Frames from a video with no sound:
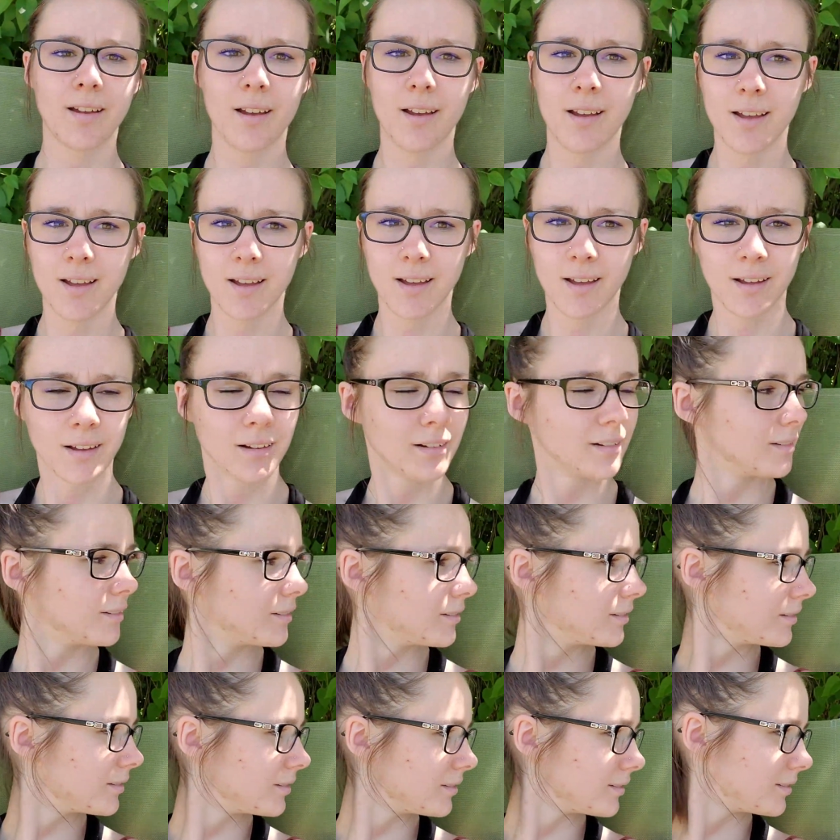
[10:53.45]
Because it's
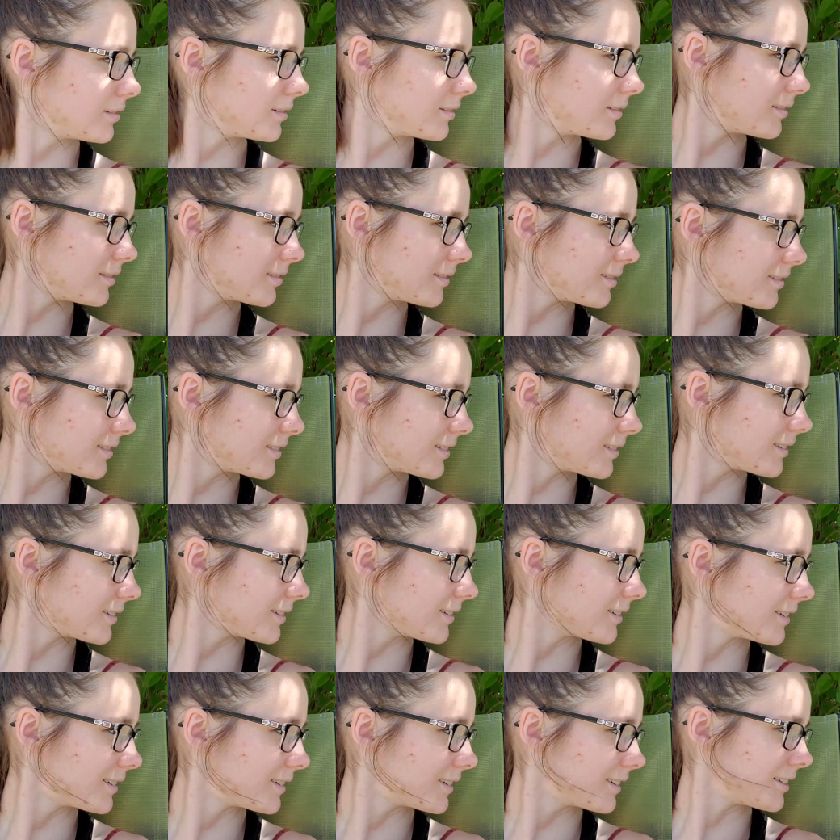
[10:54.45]
my Batman
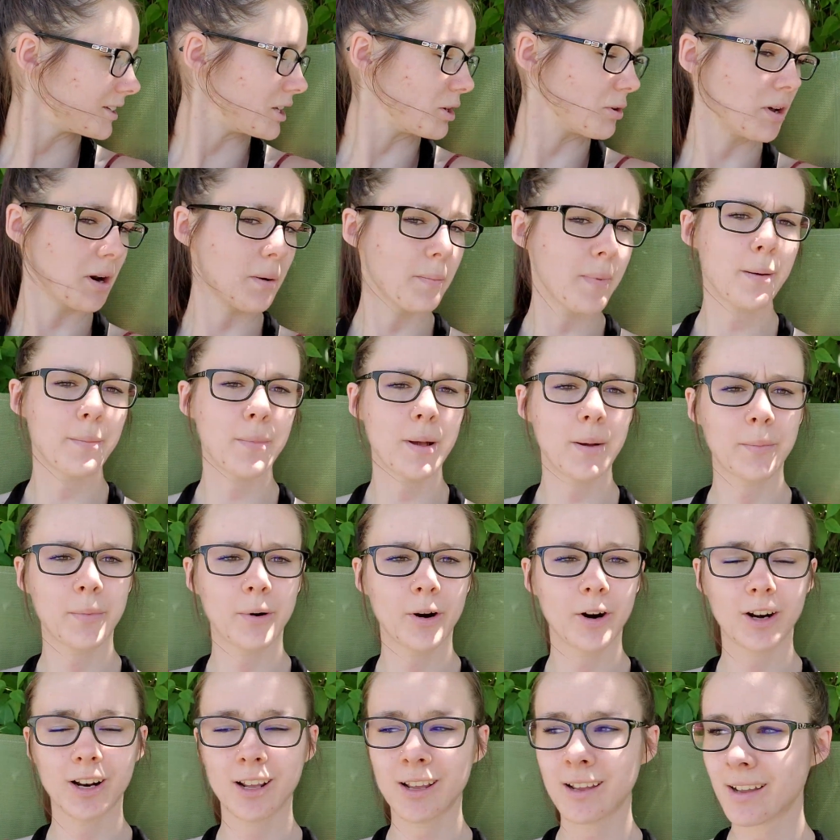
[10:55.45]
party. You want a Batman
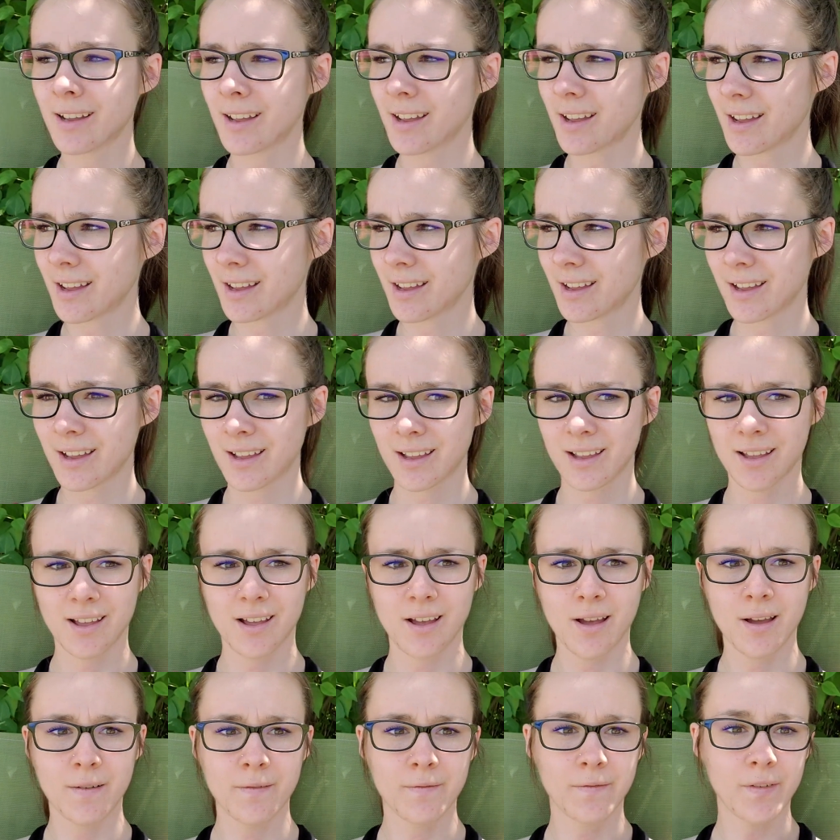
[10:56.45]
party?
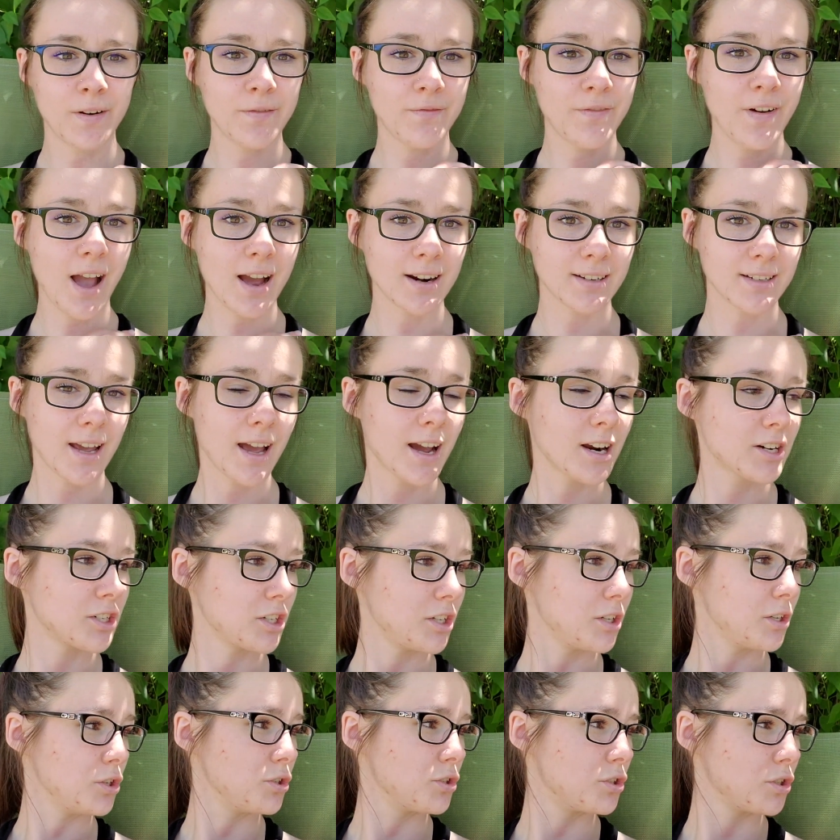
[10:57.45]
Yeah. Fun fact, I
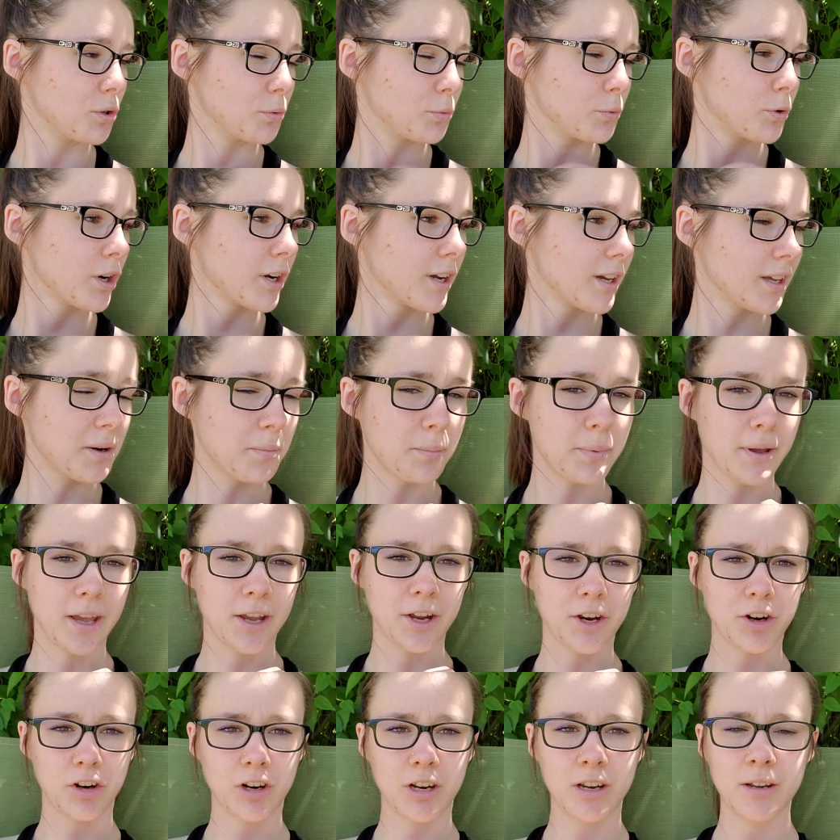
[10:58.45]
actually and used I to work in a
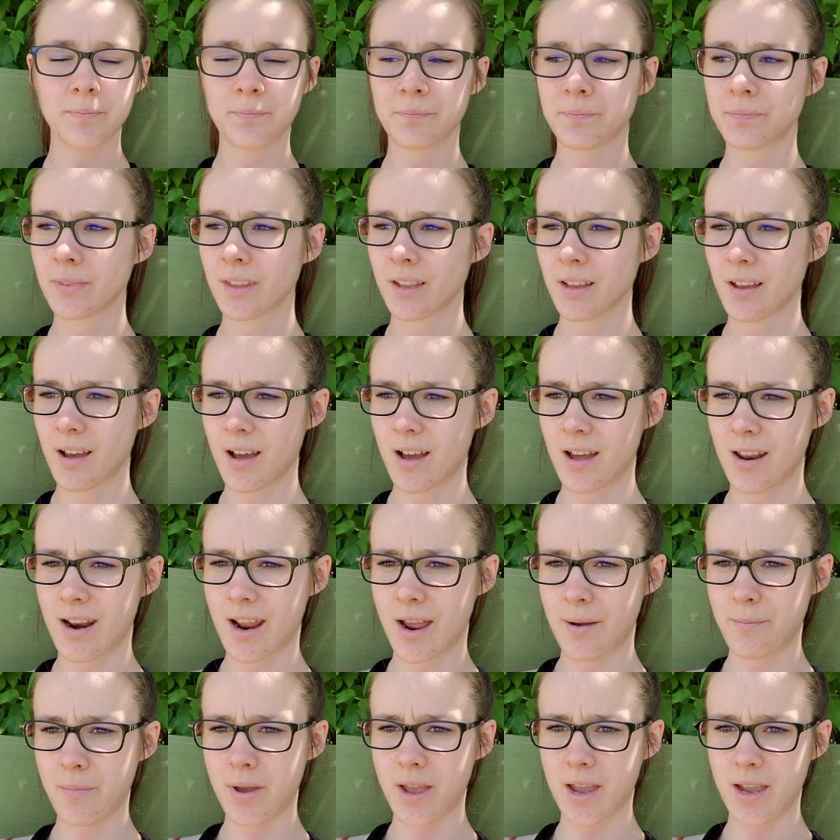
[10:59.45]
bakery. A and
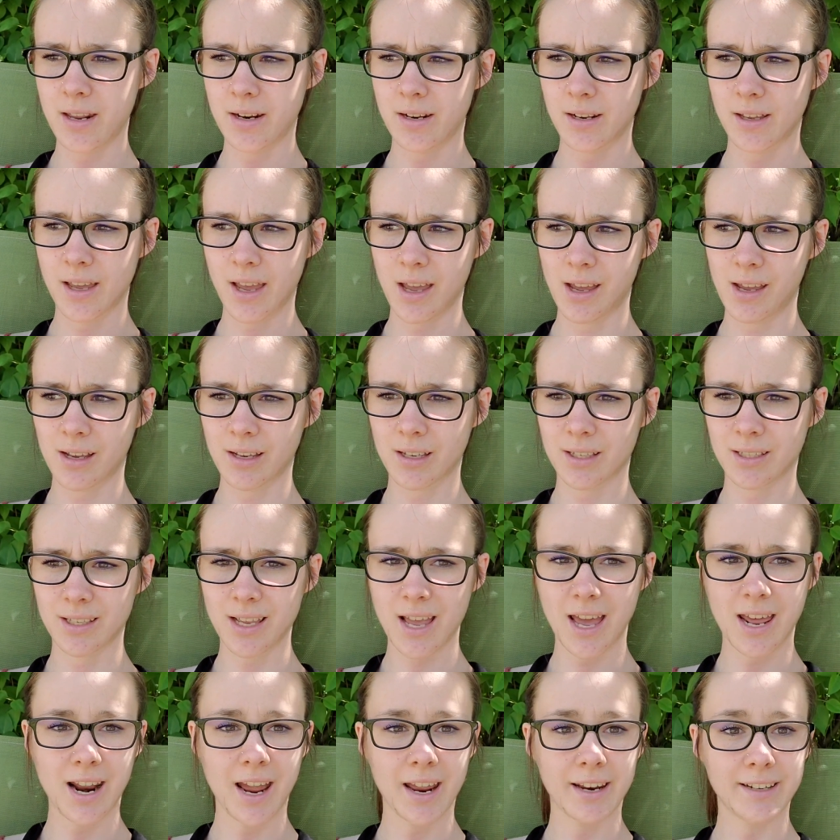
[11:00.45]
I made party. cakes
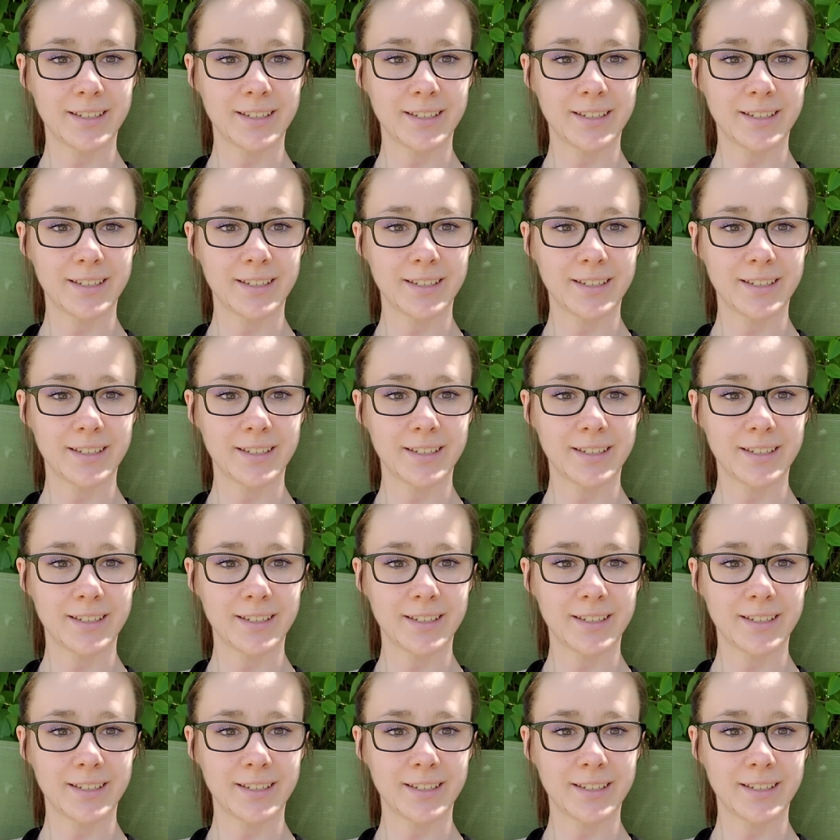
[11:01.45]
and I